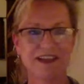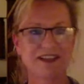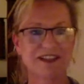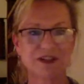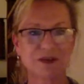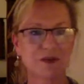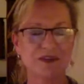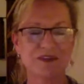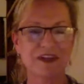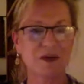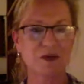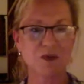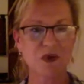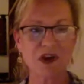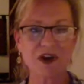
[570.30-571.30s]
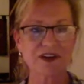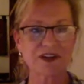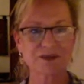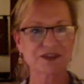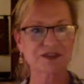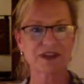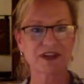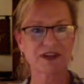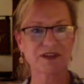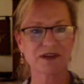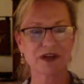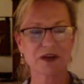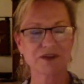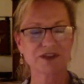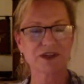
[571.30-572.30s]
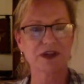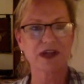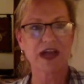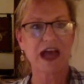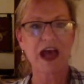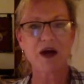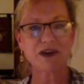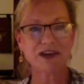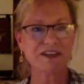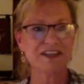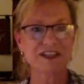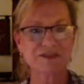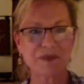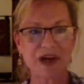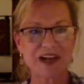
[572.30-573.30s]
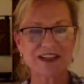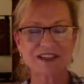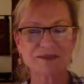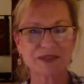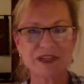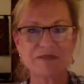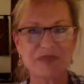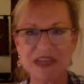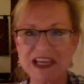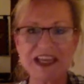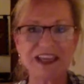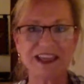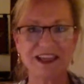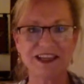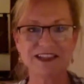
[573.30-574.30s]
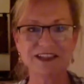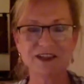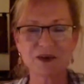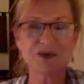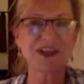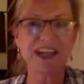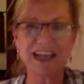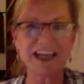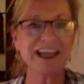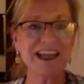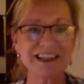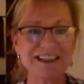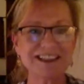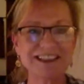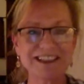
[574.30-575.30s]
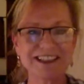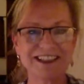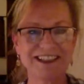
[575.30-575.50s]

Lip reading: And so when they weren't, it was like, I was like, how could this possibly be that you don't get it?